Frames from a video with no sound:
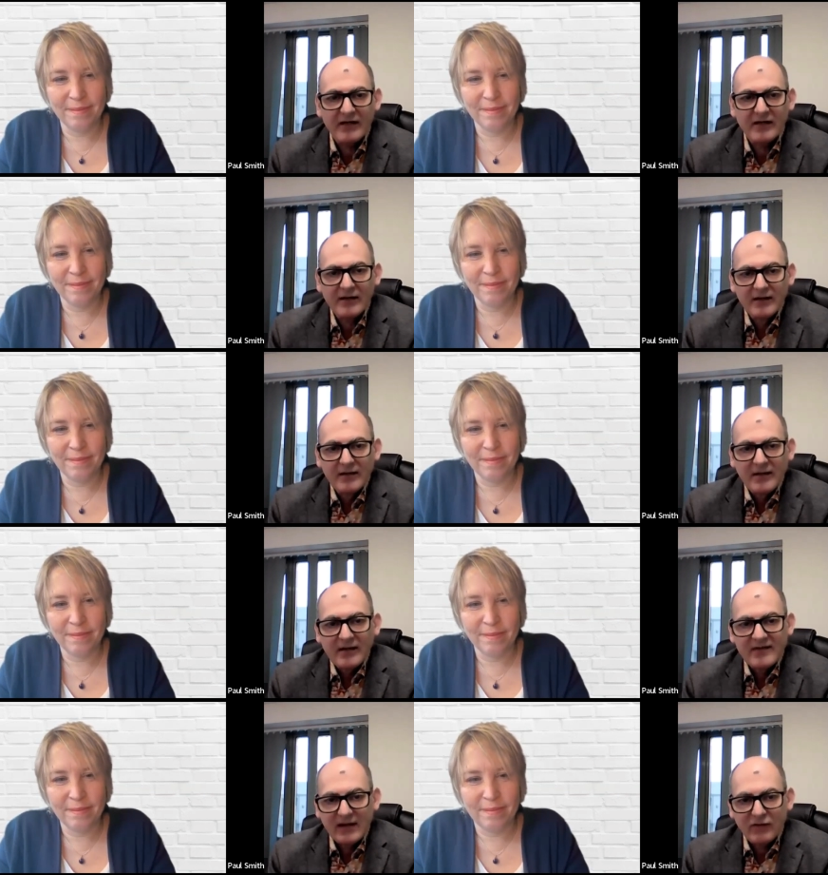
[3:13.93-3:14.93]
Speaker 1: the
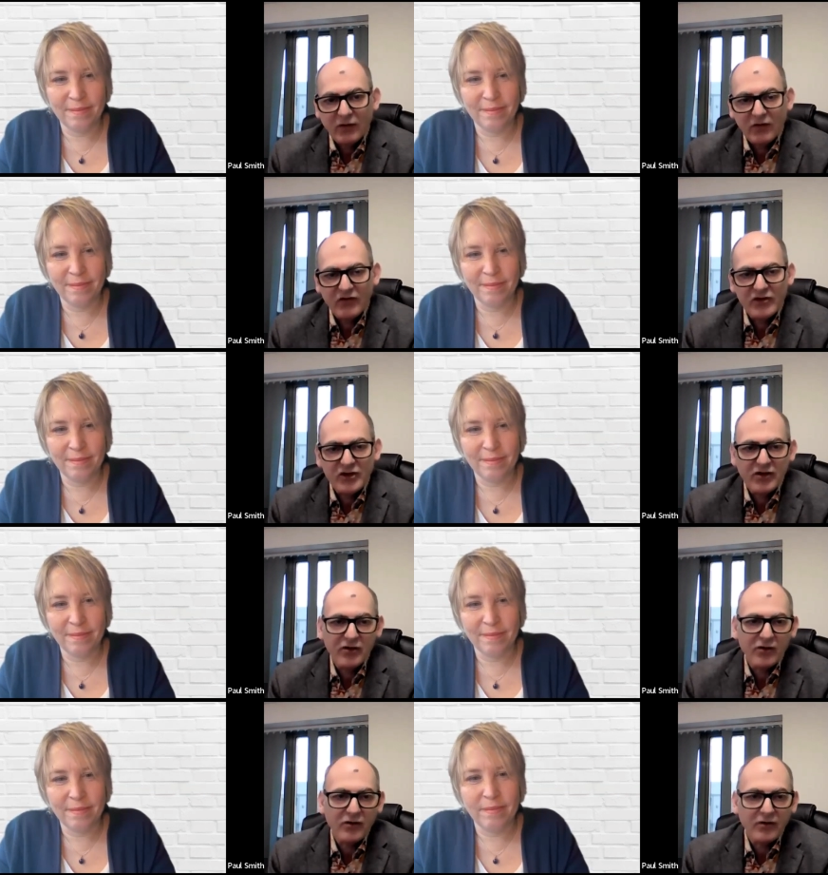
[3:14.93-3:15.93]
South
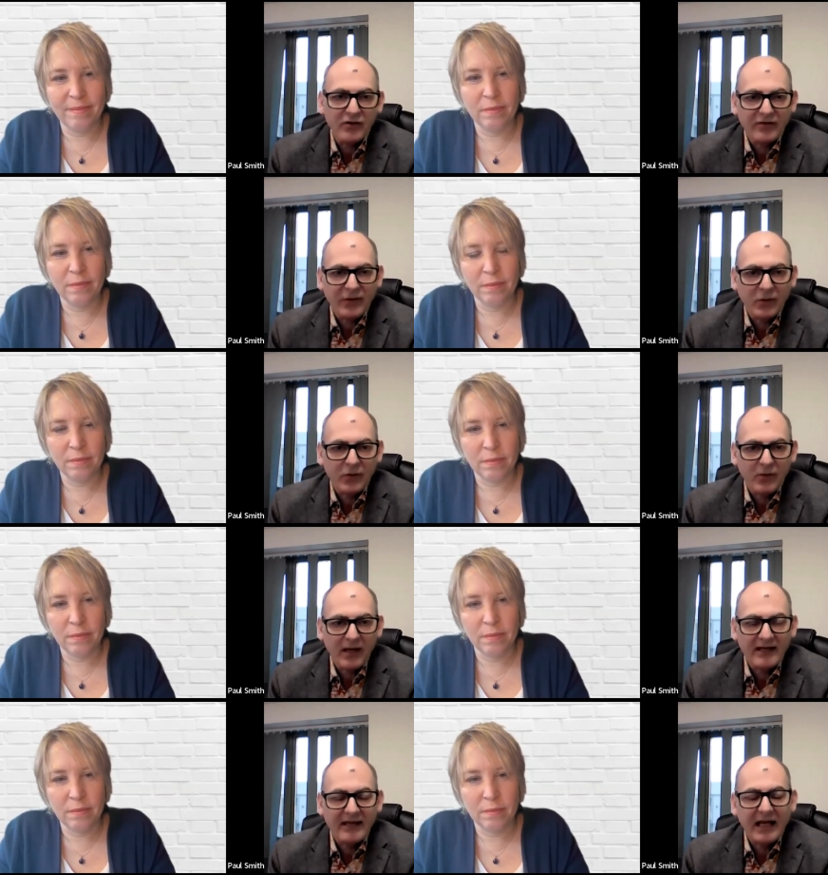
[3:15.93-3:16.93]
Gloucestershire, all the
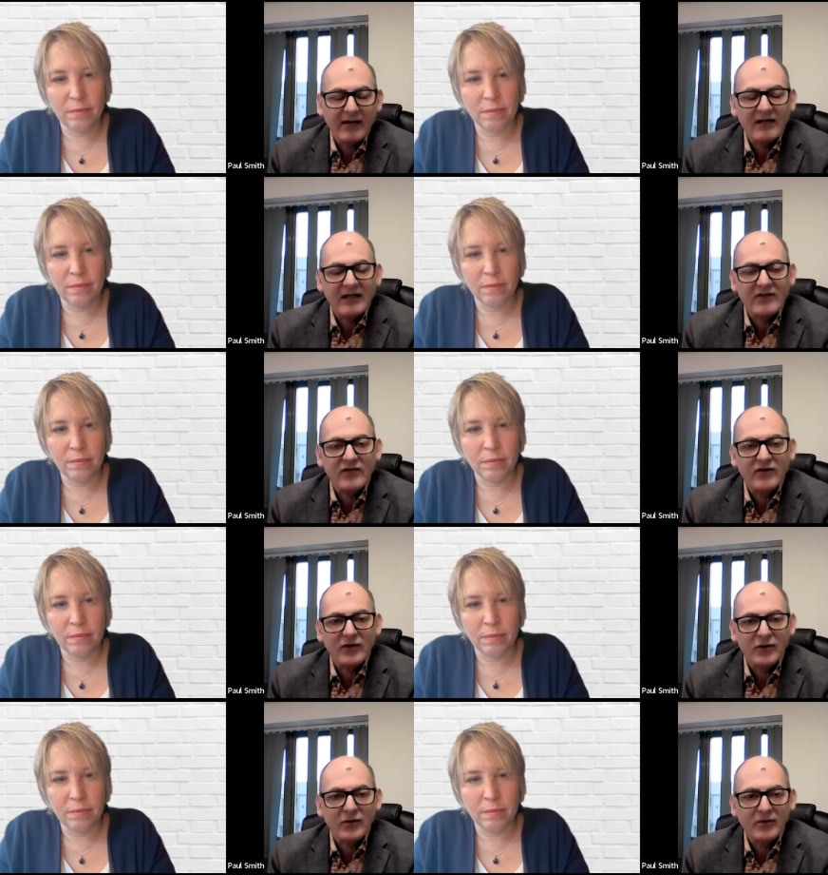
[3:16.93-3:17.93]
way down
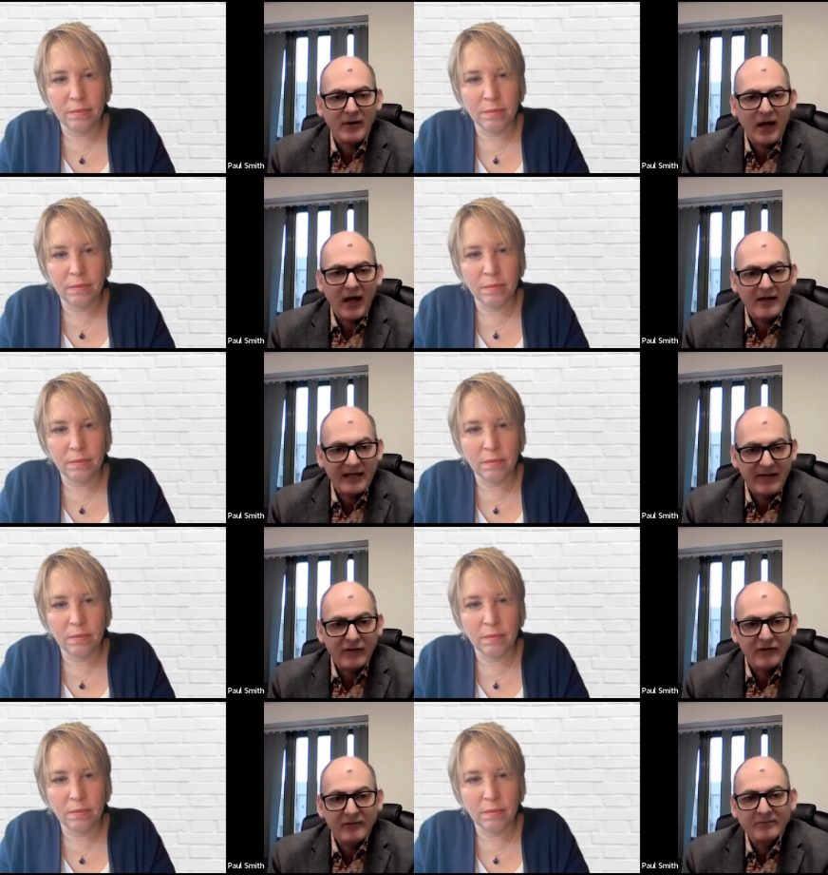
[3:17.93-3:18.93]
into
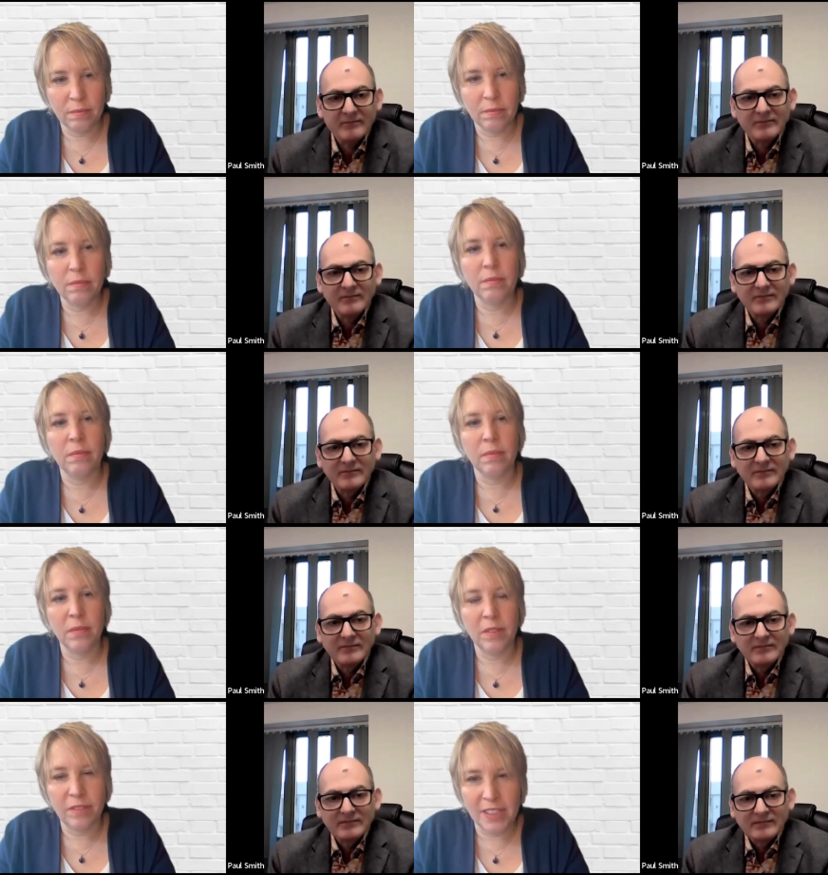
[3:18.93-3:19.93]
Devon.
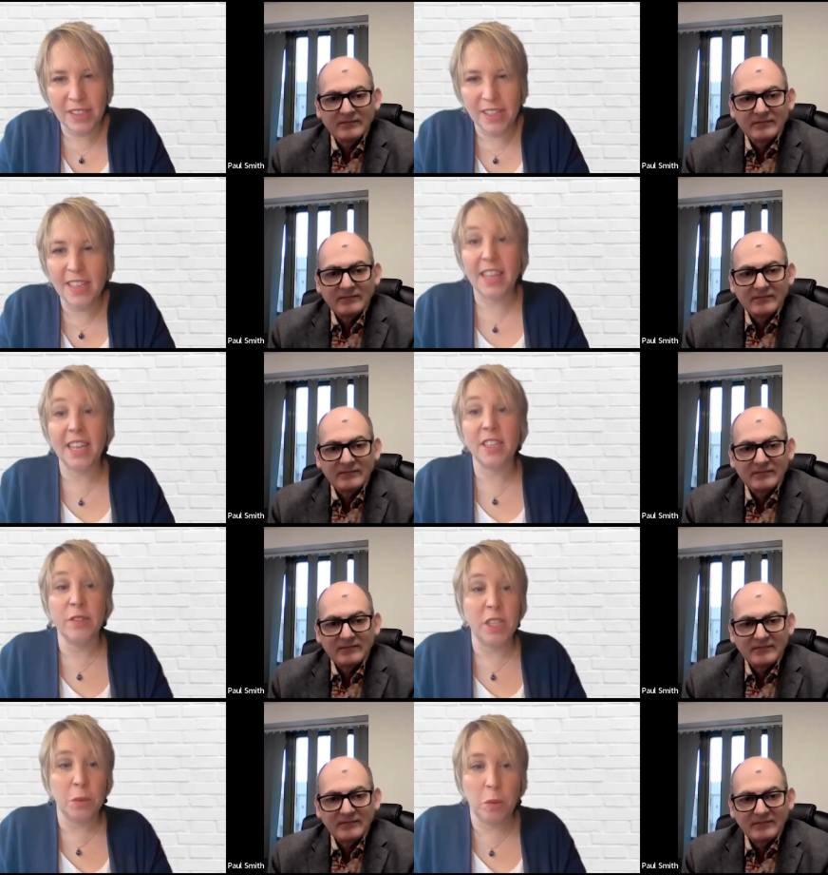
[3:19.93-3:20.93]
Speaker 2: Fantastic. And that's
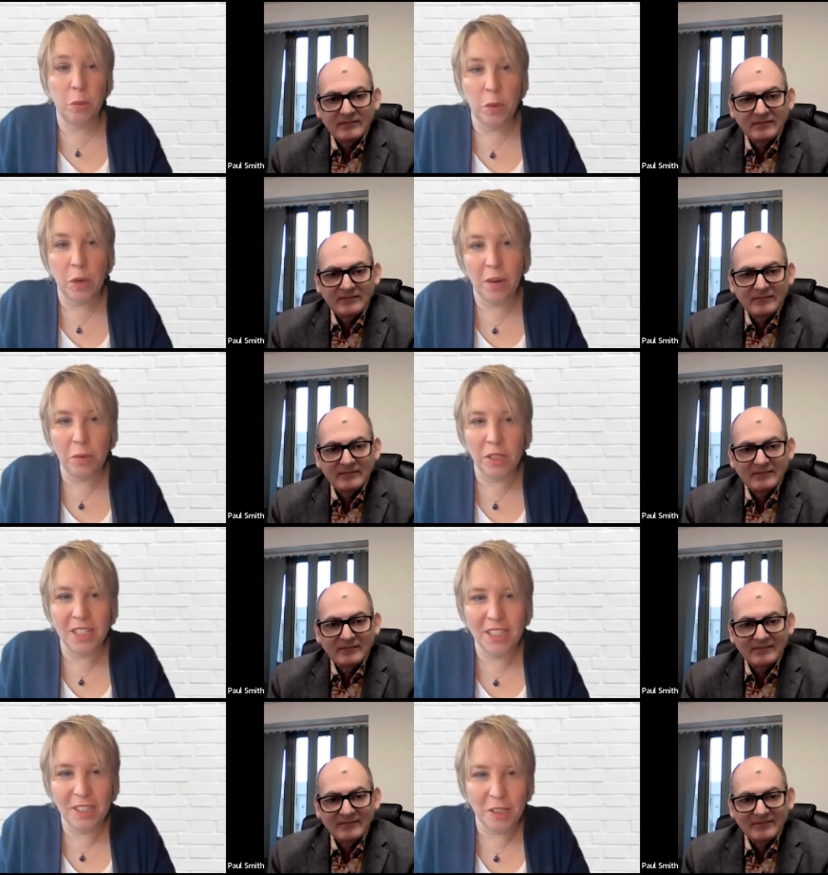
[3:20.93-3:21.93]
obviously what I
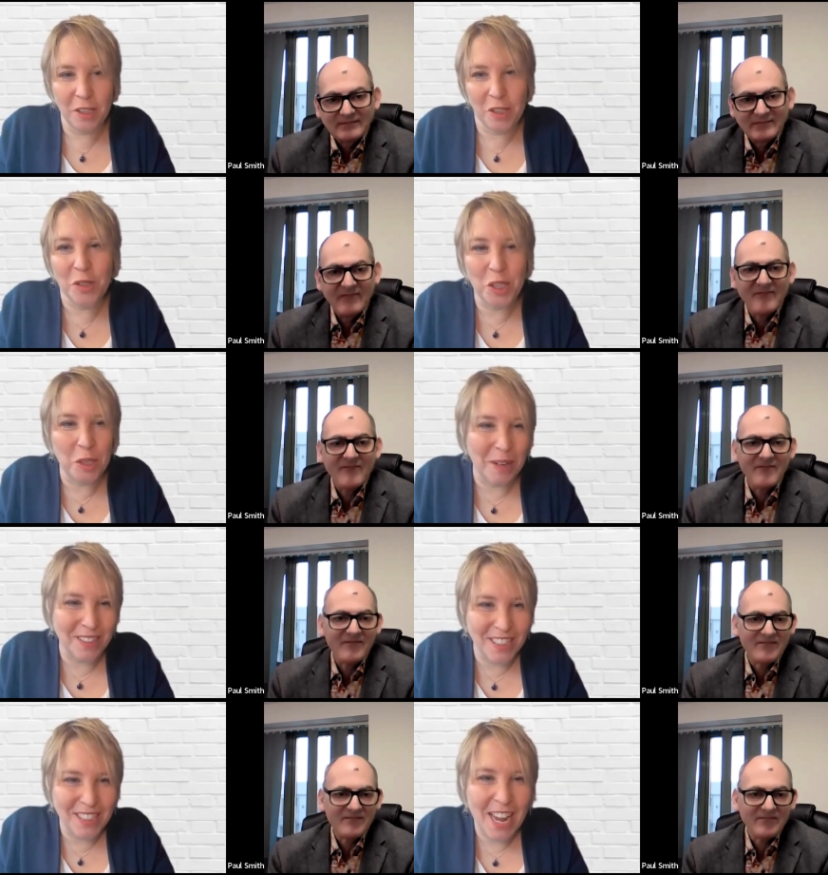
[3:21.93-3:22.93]
wanted to talk to you
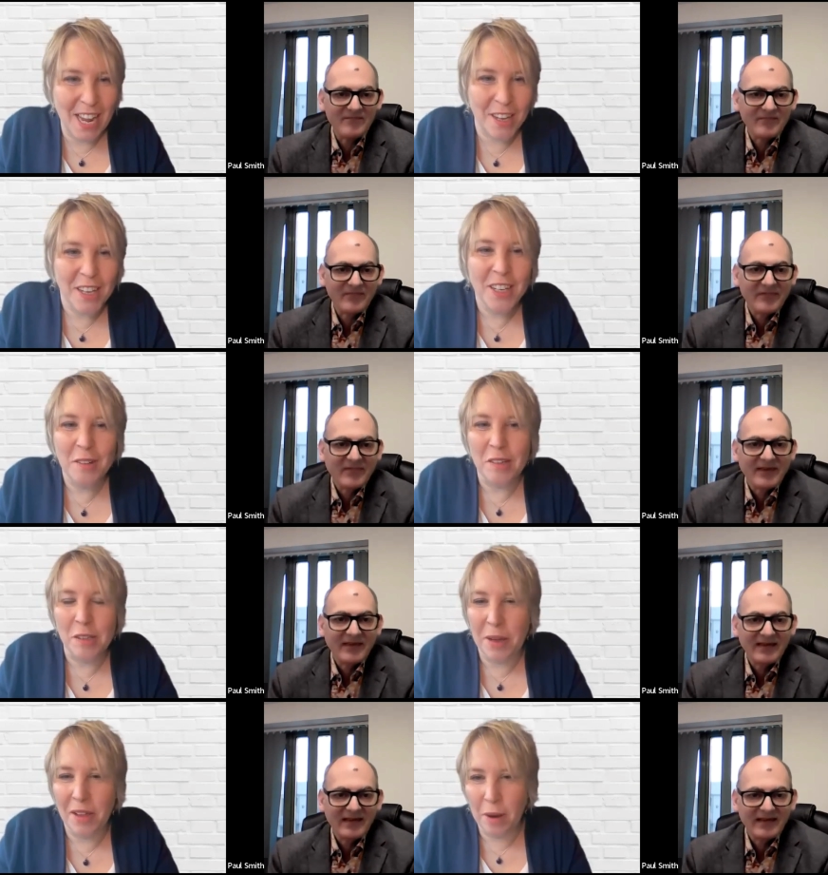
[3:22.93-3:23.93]
about today, was
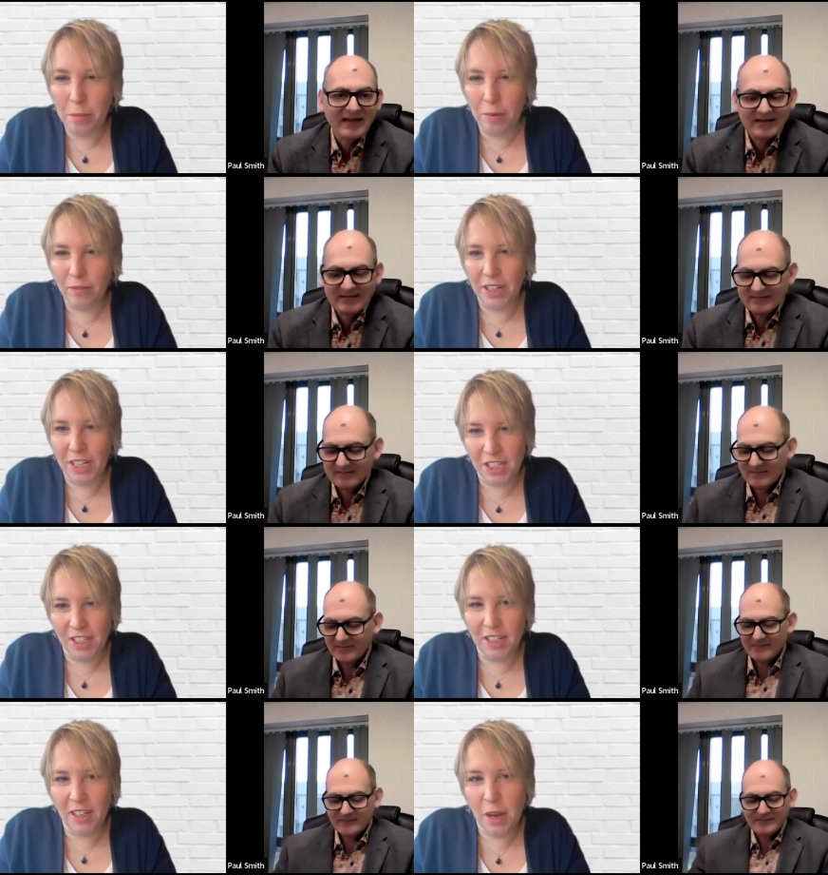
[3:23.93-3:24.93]
about that
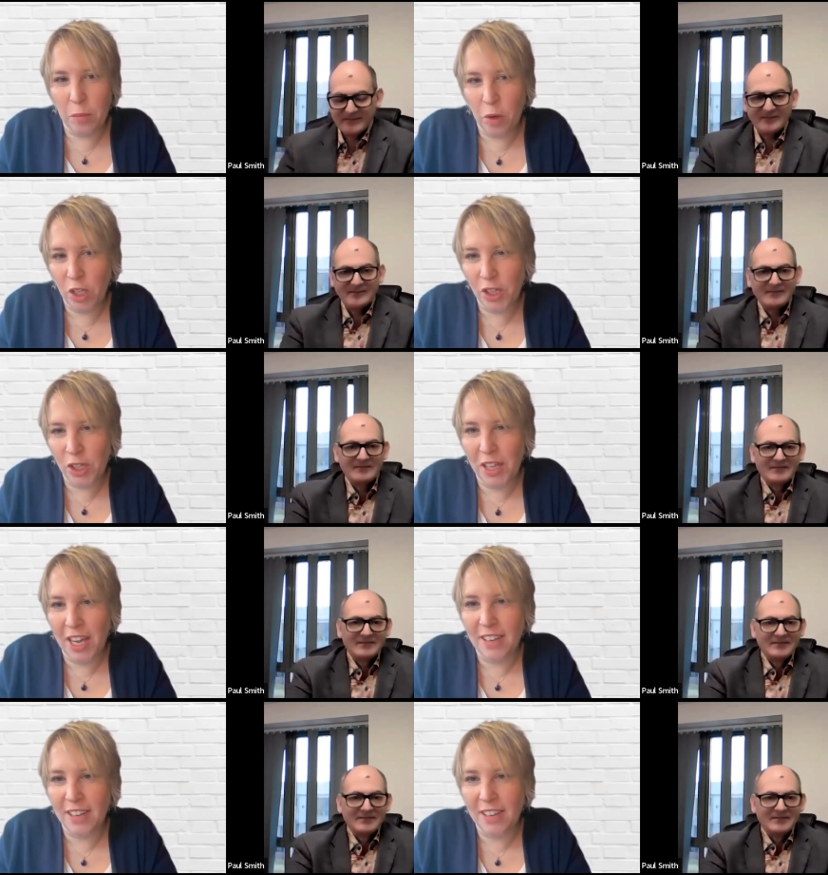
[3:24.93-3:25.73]
provision and what you do there,